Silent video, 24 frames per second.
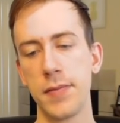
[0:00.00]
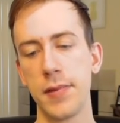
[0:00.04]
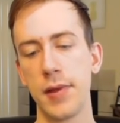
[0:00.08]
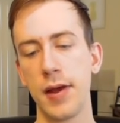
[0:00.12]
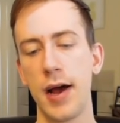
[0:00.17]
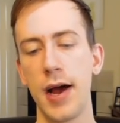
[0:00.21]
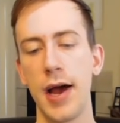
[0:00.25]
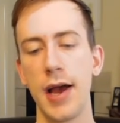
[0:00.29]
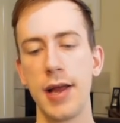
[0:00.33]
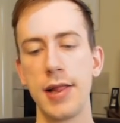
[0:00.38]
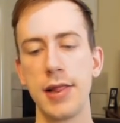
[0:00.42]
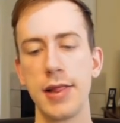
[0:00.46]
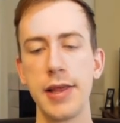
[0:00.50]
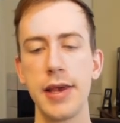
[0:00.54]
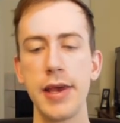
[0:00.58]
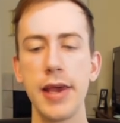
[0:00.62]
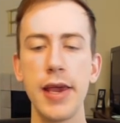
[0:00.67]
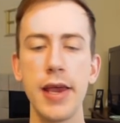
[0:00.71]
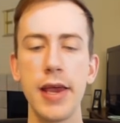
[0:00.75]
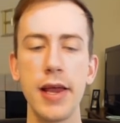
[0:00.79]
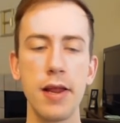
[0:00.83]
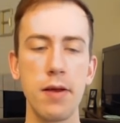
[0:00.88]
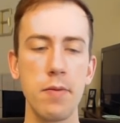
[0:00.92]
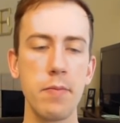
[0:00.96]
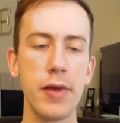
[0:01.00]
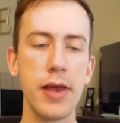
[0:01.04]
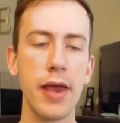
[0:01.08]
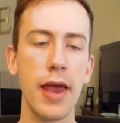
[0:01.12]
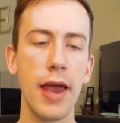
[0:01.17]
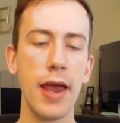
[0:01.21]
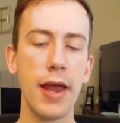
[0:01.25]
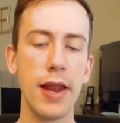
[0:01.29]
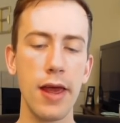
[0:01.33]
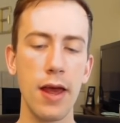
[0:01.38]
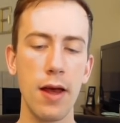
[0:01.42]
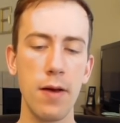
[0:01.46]
I lead
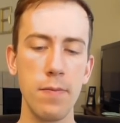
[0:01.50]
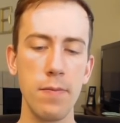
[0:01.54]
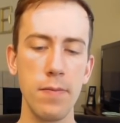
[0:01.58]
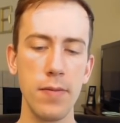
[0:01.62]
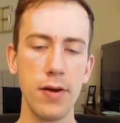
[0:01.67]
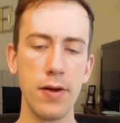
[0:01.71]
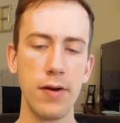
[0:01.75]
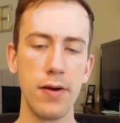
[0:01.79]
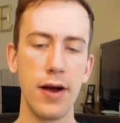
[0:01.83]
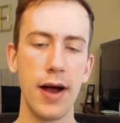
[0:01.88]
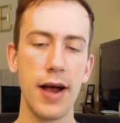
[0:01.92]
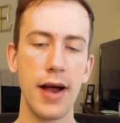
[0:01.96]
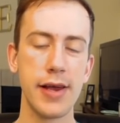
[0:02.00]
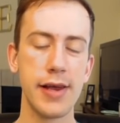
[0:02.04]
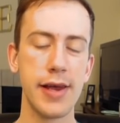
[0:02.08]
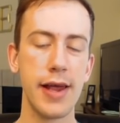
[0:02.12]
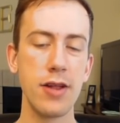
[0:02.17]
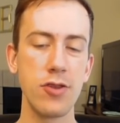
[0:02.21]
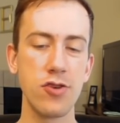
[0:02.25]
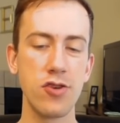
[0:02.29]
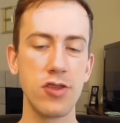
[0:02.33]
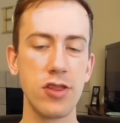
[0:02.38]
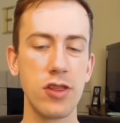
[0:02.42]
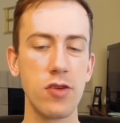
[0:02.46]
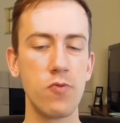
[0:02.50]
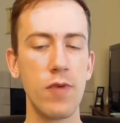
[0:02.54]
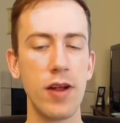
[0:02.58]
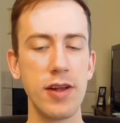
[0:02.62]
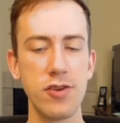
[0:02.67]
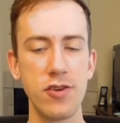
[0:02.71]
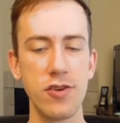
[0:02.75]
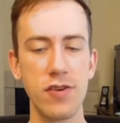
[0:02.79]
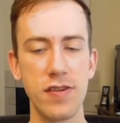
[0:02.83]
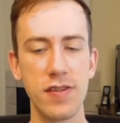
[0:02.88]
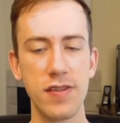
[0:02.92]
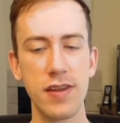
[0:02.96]
Meganium. I catch the
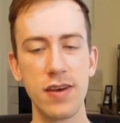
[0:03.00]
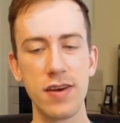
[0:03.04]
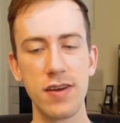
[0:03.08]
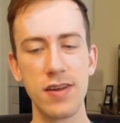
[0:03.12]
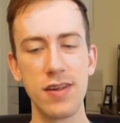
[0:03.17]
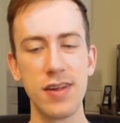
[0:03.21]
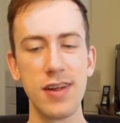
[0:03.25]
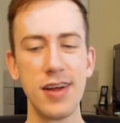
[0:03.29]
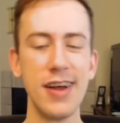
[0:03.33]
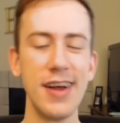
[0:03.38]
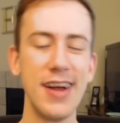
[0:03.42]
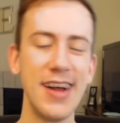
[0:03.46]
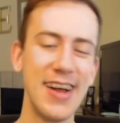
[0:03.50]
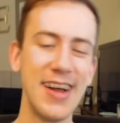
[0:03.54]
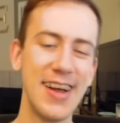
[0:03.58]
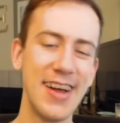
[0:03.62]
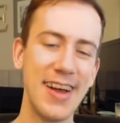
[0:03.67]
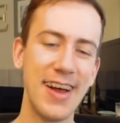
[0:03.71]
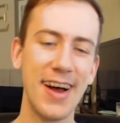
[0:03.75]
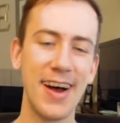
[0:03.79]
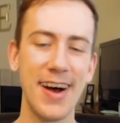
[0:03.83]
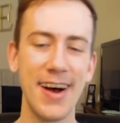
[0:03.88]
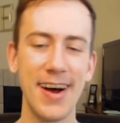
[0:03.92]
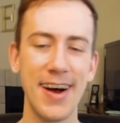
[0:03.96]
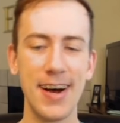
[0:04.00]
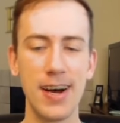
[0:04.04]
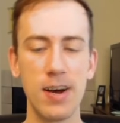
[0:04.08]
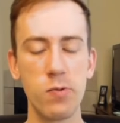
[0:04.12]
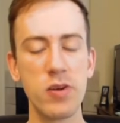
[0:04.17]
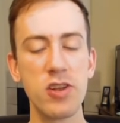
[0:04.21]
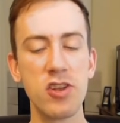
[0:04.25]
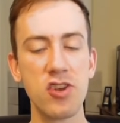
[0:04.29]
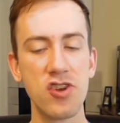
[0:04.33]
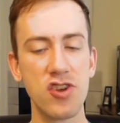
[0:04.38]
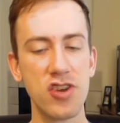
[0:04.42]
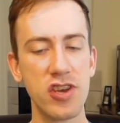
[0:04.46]
Registeel.
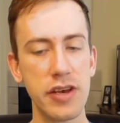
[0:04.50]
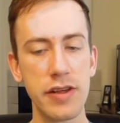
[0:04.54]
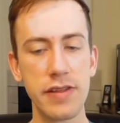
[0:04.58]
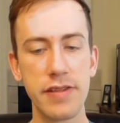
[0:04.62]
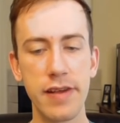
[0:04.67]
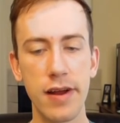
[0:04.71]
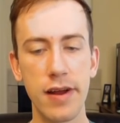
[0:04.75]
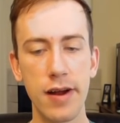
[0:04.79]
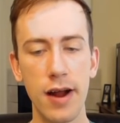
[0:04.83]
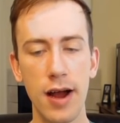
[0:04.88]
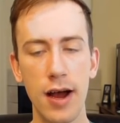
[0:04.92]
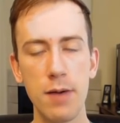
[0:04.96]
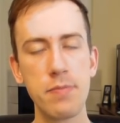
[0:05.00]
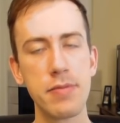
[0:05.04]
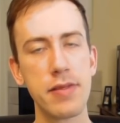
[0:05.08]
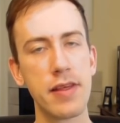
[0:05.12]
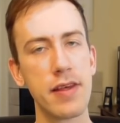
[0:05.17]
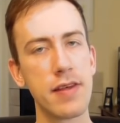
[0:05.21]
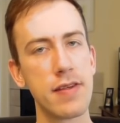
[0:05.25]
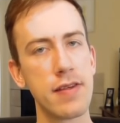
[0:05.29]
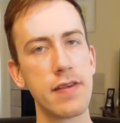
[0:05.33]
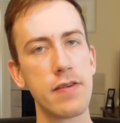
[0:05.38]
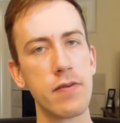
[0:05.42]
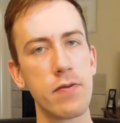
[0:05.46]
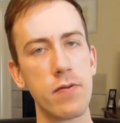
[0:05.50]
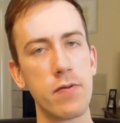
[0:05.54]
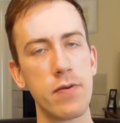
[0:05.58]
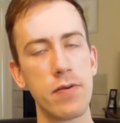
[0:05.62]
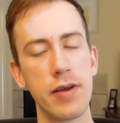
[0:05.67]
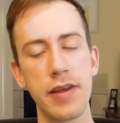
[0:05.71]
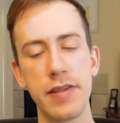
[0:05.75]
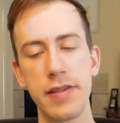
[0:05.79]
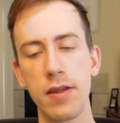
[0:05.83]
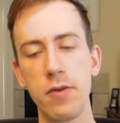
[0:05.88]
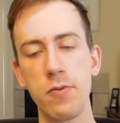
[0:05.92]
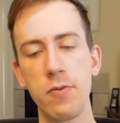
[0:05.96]
When shields are up, this
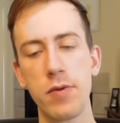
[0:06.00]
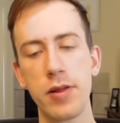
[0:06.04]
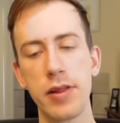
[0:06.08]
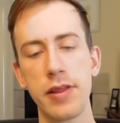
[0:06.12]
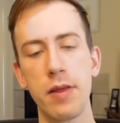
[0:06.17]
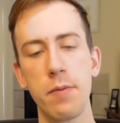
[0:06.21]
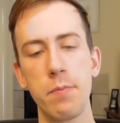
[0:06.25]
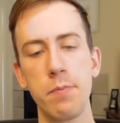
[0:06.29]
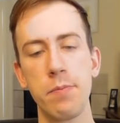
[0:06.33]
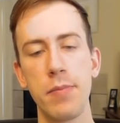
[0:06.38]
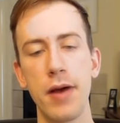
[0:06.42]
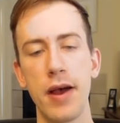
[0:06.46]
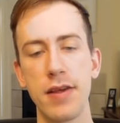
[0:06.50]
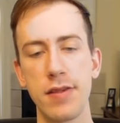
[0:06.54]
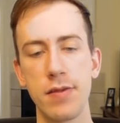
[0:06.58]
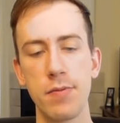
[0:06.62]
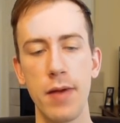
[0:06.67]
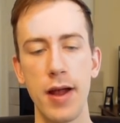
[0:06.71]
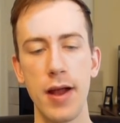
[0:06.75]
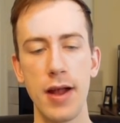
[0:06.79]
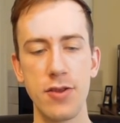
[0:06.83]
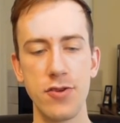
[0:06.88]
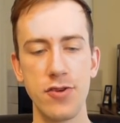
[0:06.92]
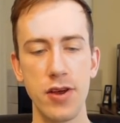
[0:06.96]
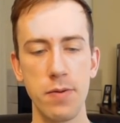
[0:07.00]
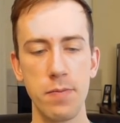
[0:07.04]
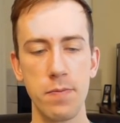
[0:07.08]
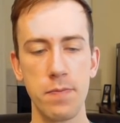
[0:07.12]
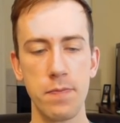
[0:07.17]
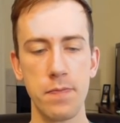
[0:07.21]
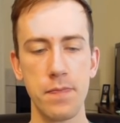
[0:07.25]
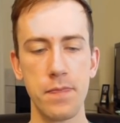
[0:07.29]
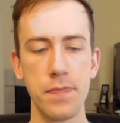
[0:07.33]
isn't really the best matchup.